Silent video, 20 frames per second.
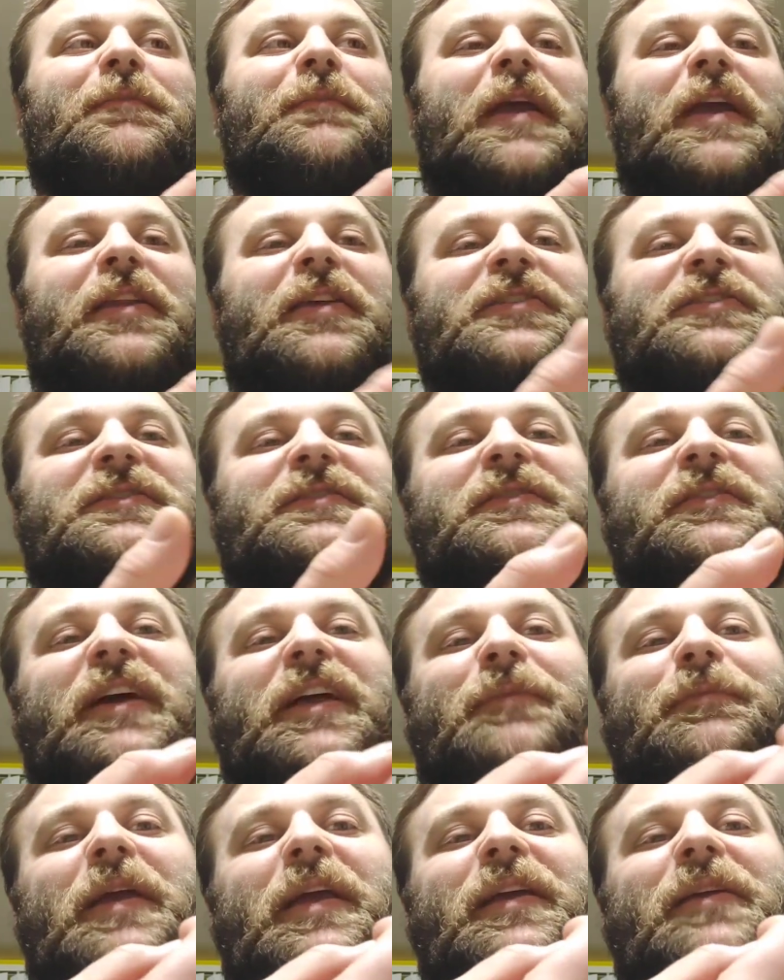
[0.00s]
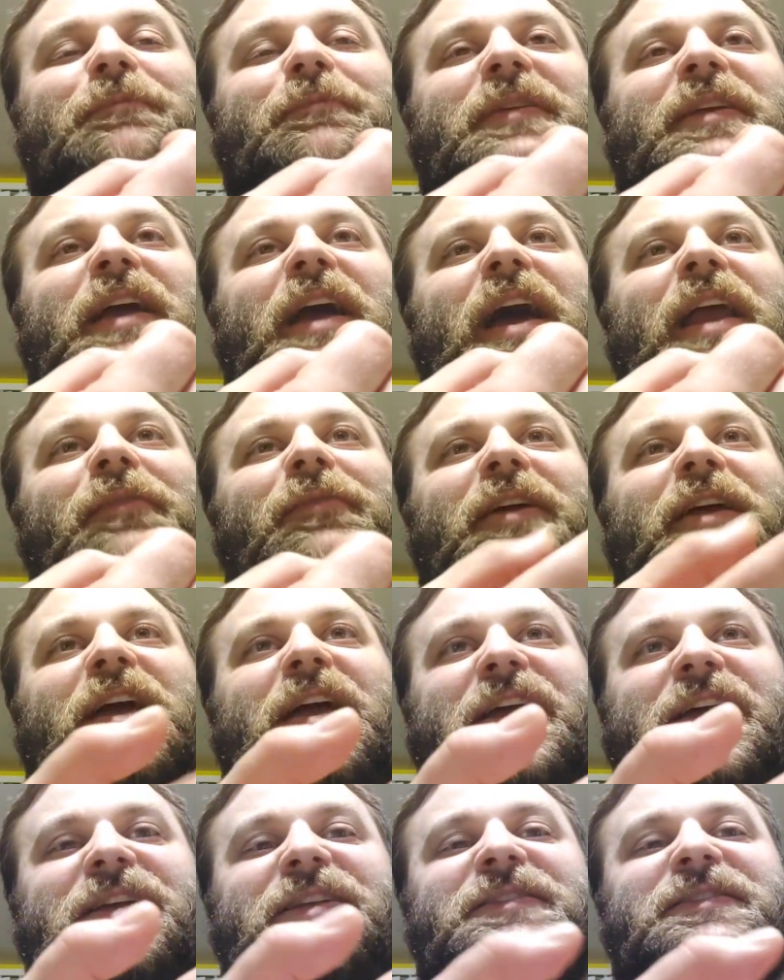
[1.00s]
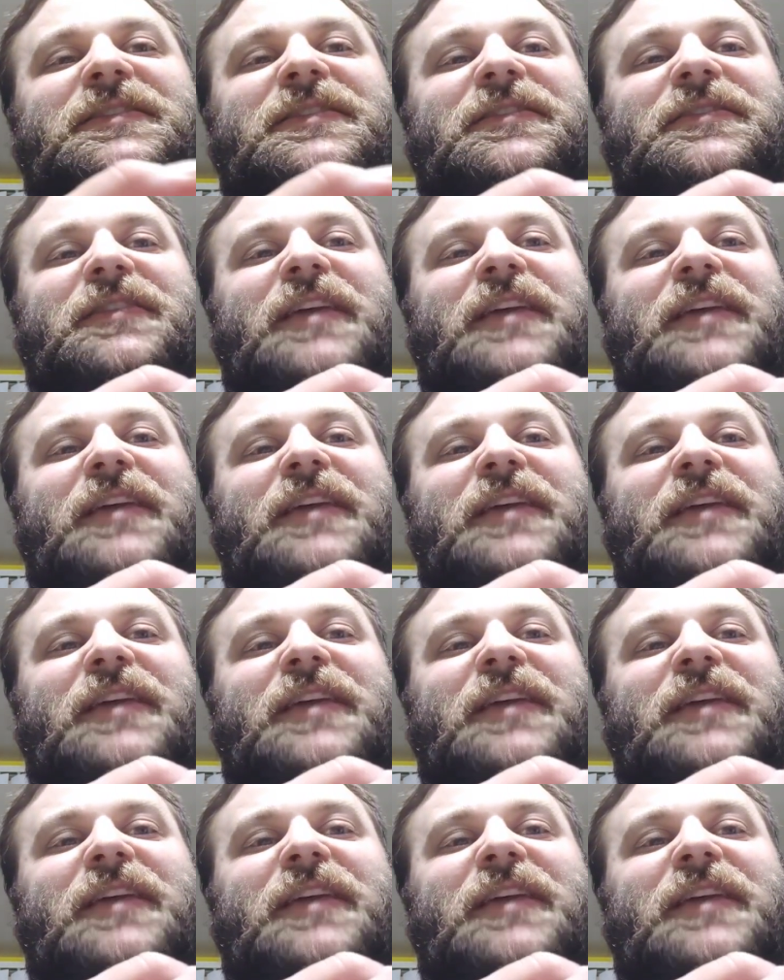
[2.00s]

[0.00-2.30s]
made kind of a hint